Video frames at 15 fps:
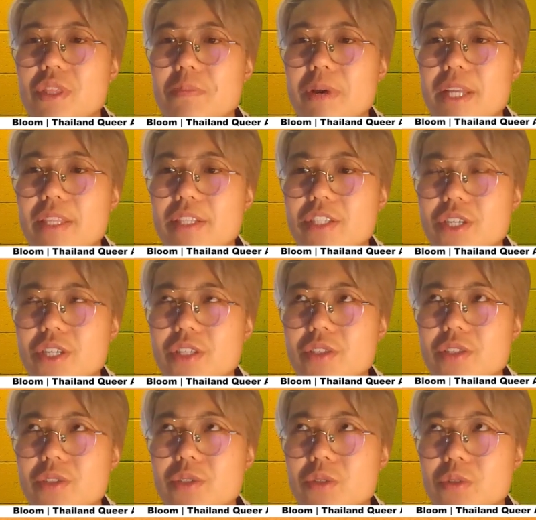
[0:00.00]
the
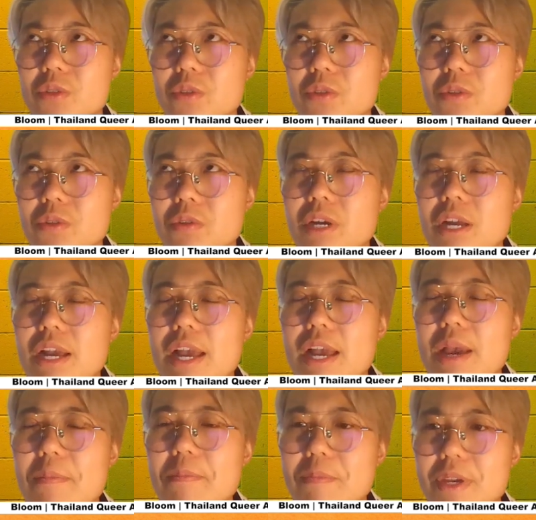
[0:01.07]
petition to
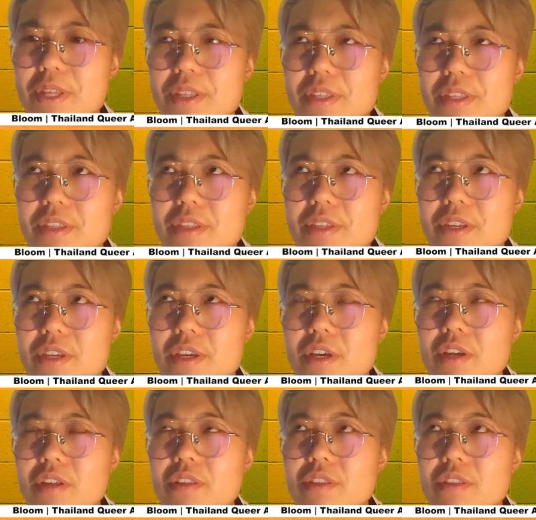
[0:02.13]
amend
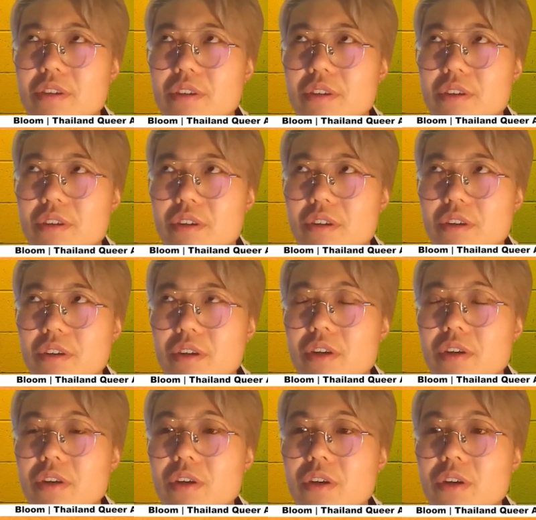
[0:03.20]
the
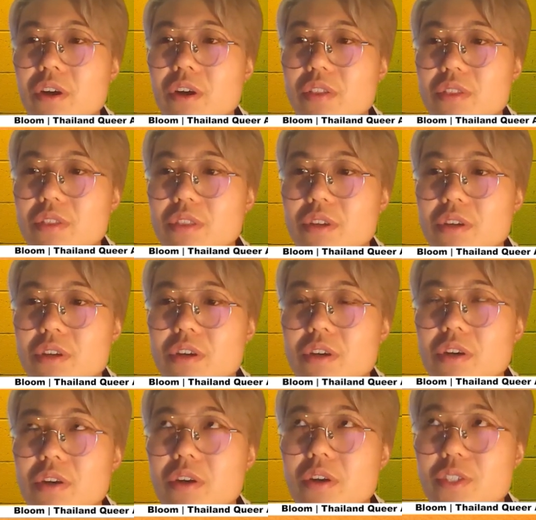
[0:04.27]

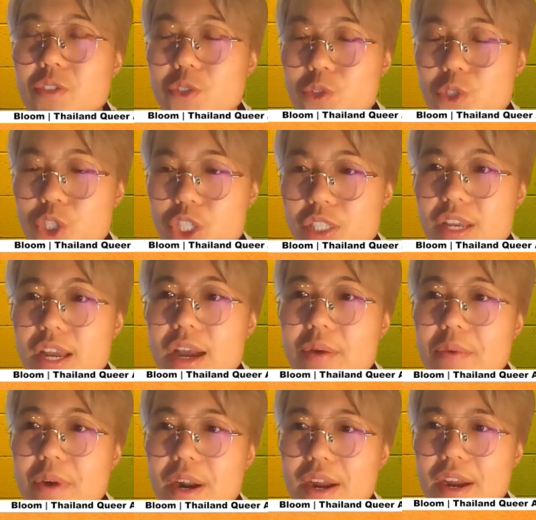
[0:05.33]
constitution
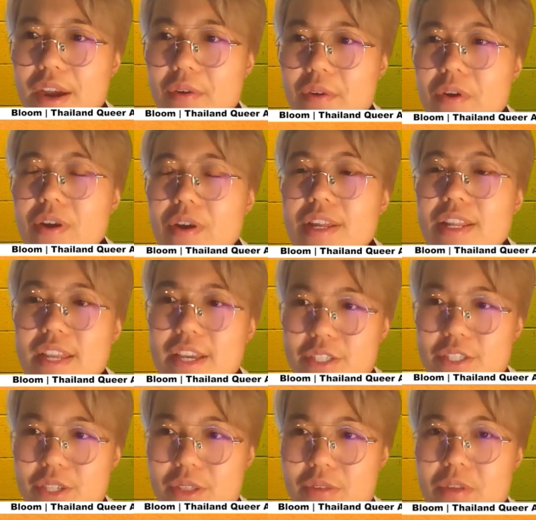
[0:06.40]
around
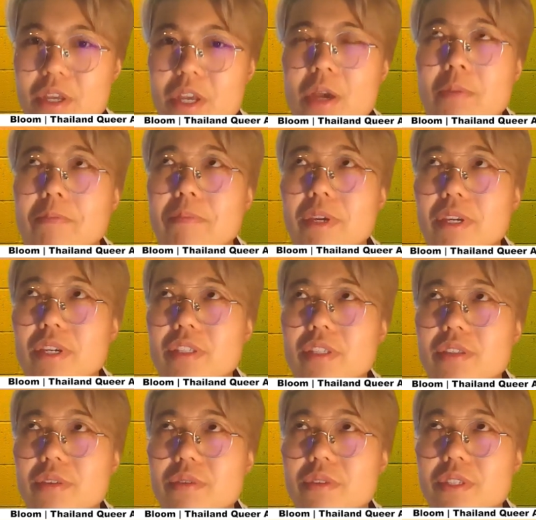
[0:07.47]
election, because
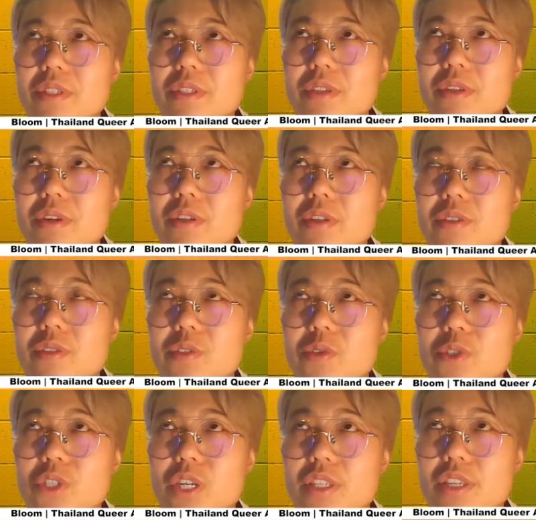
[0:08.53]
the recent
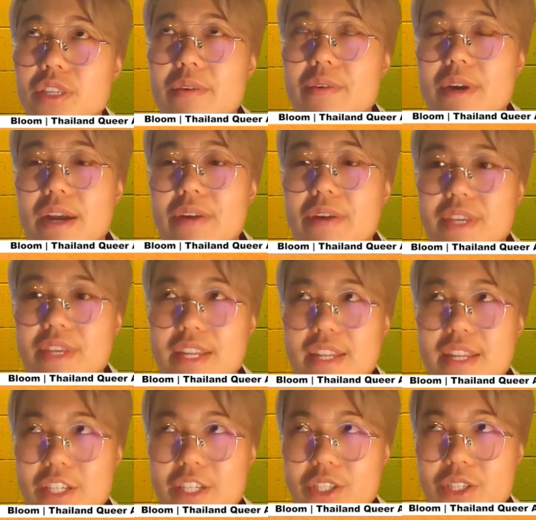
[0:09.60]
constitution around the
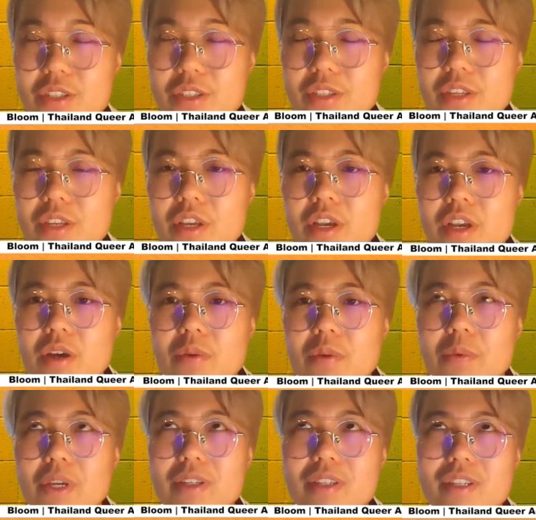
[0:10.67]
election,
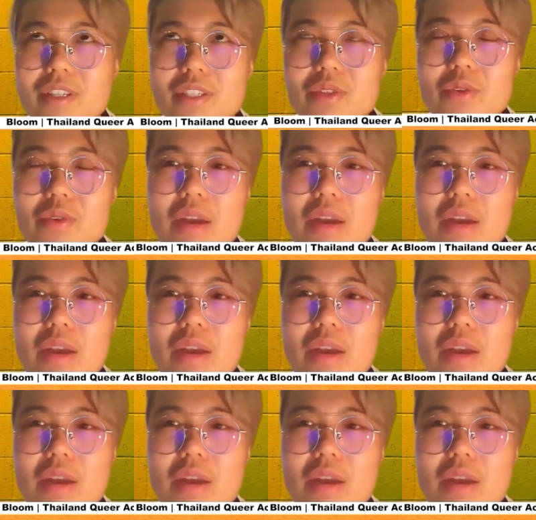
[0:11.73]
which was